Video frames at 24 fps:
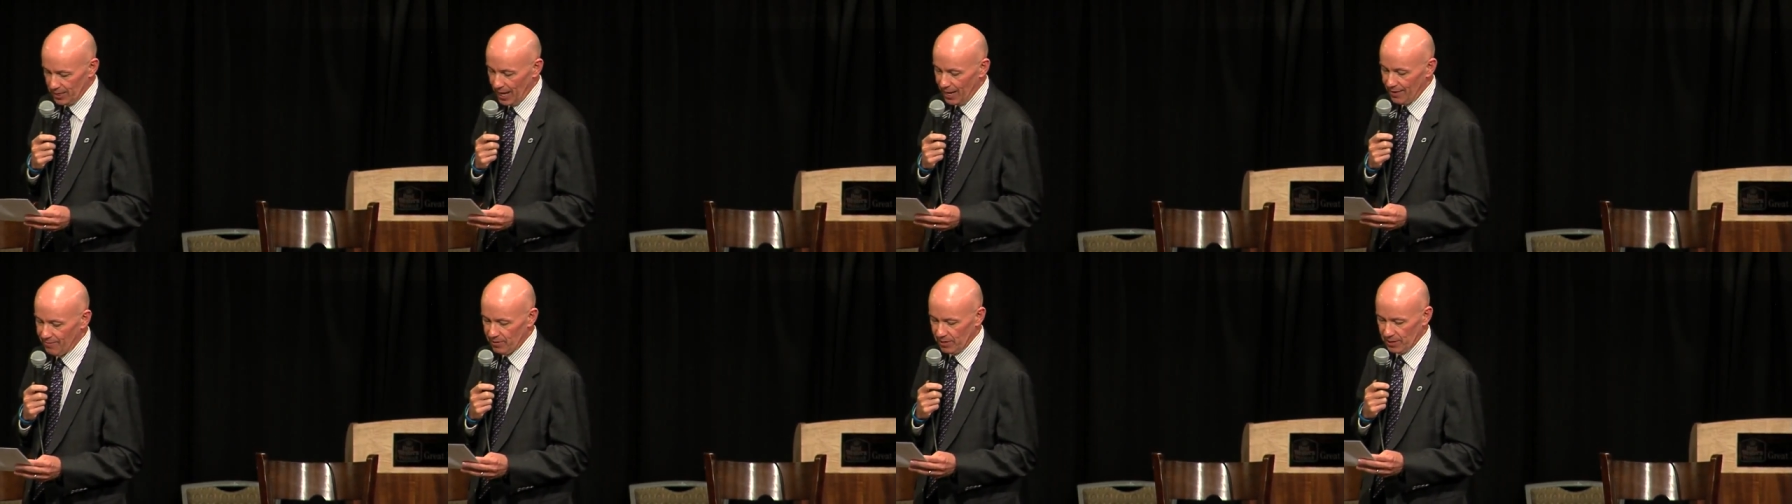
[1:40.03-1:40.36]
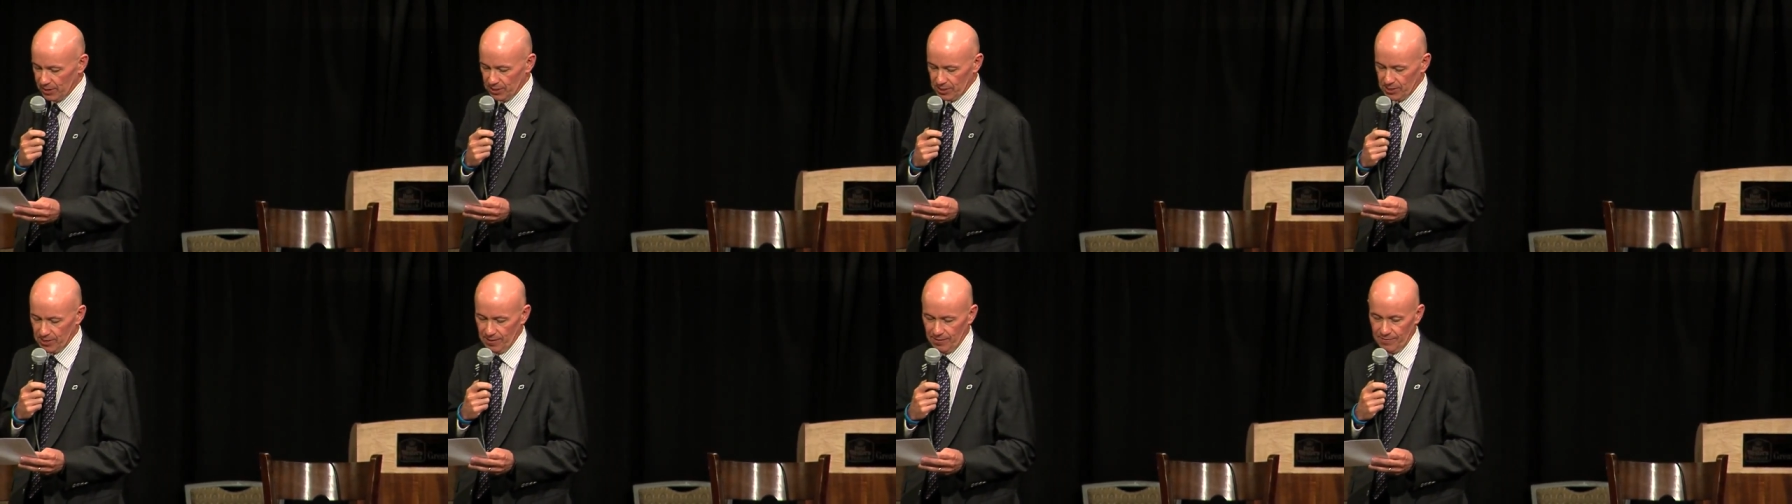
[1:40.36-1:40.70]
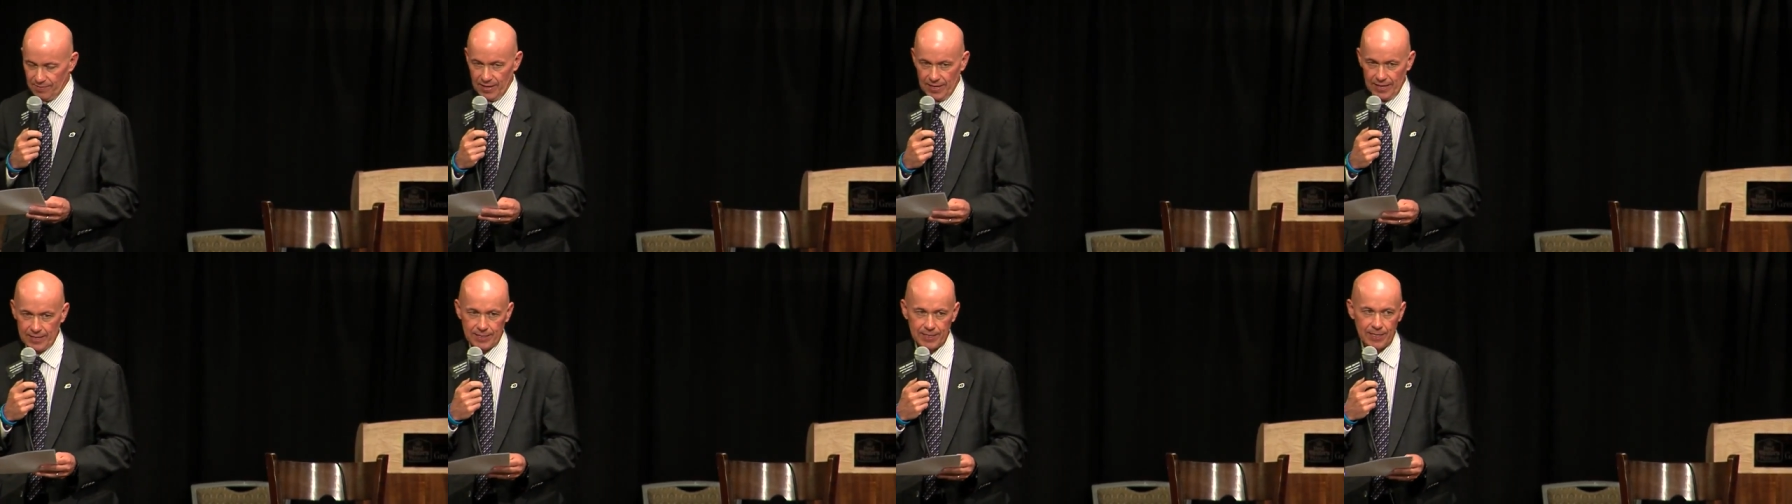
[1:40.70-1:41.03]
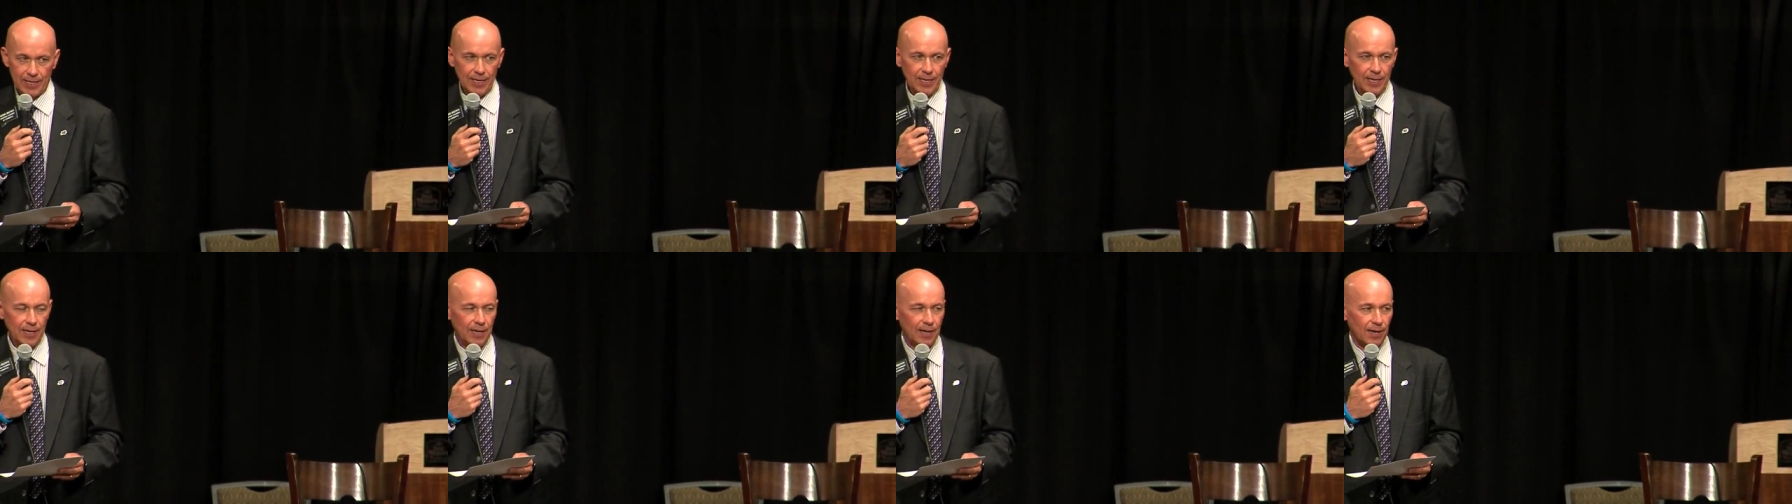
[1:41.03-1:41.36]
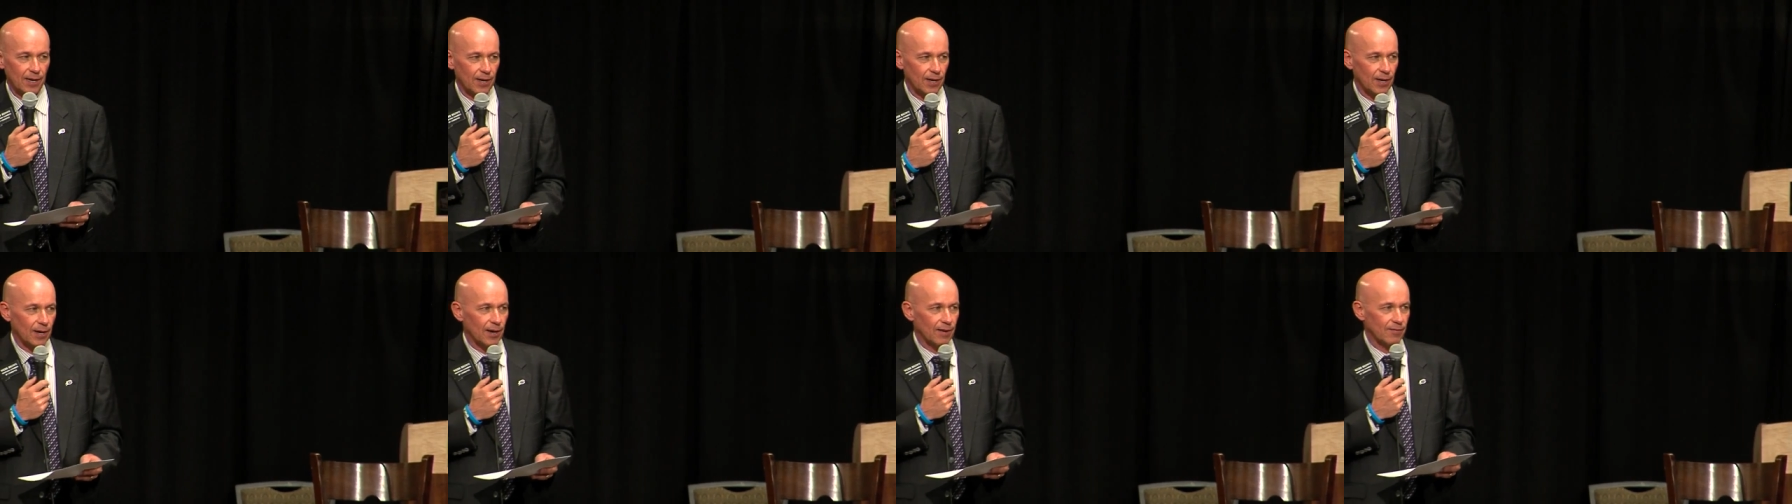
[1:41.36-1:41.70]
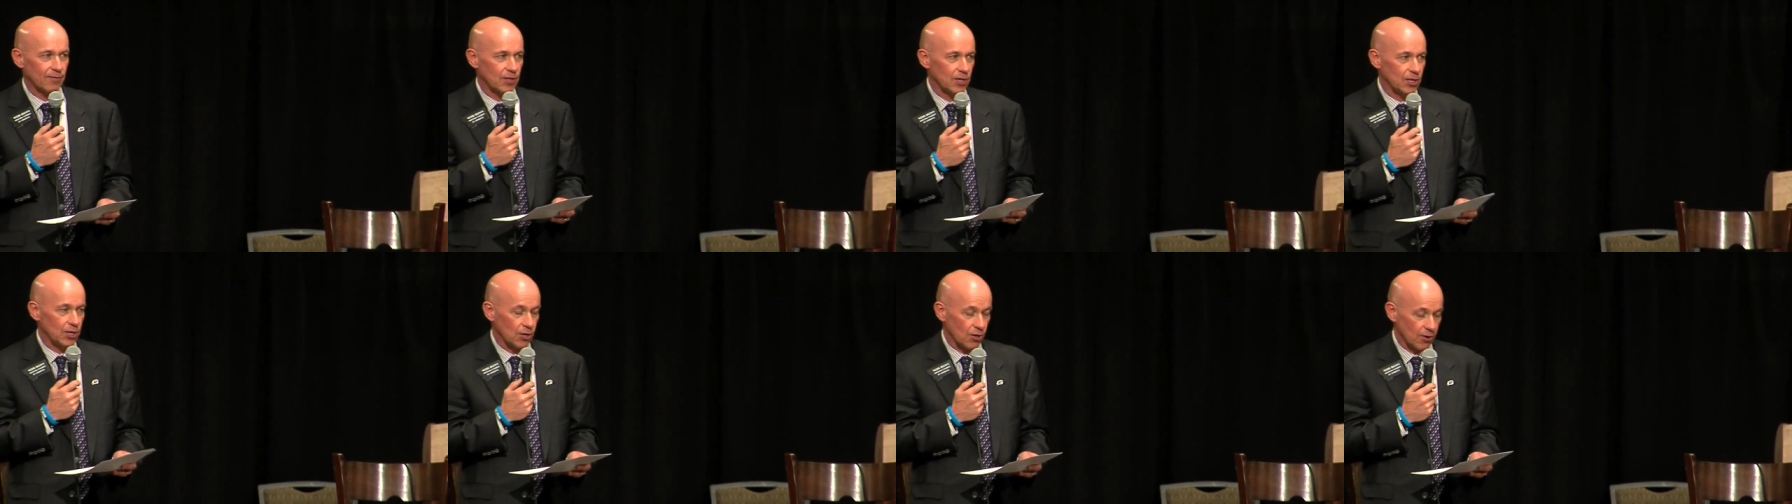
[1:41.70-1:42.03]
advocacy event
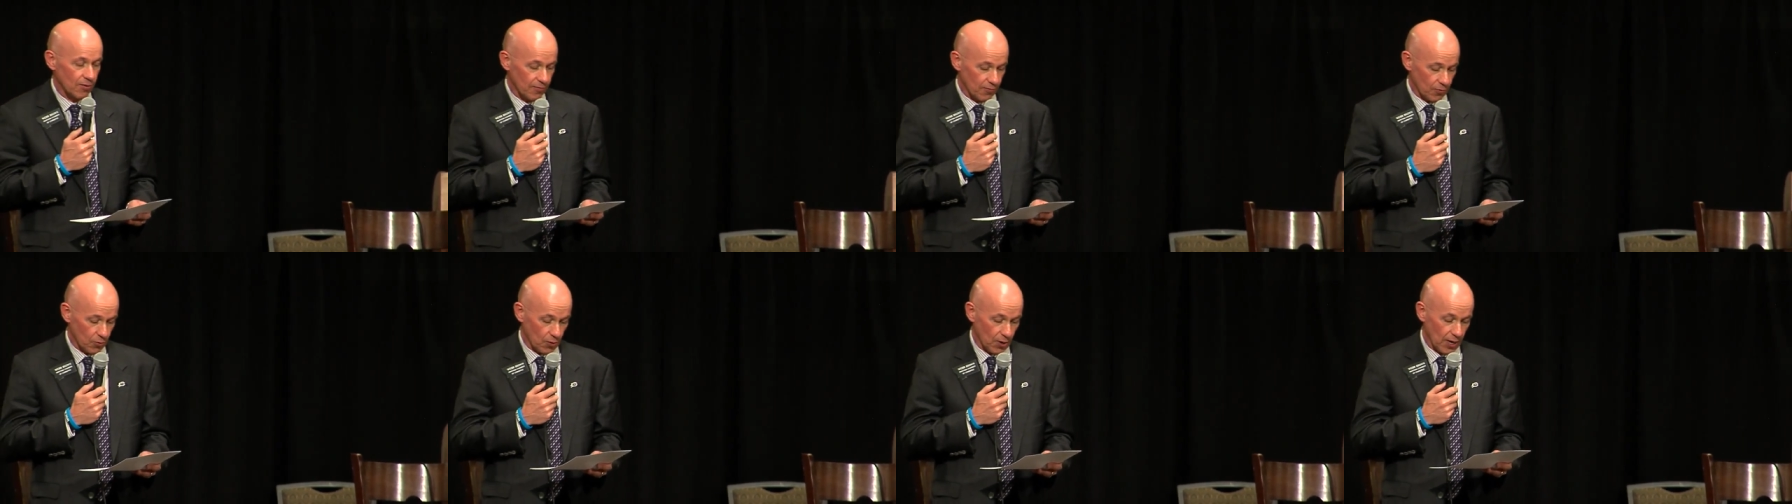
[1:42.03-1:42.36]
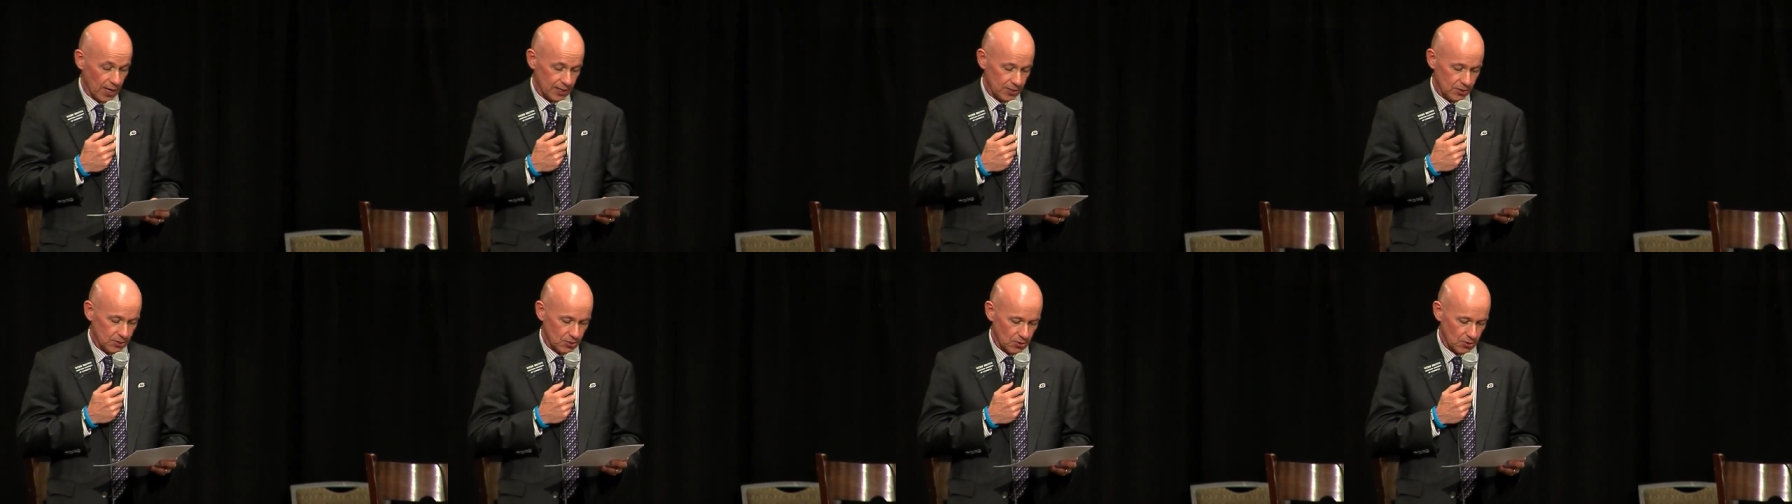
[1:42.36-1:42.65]
of the year for us,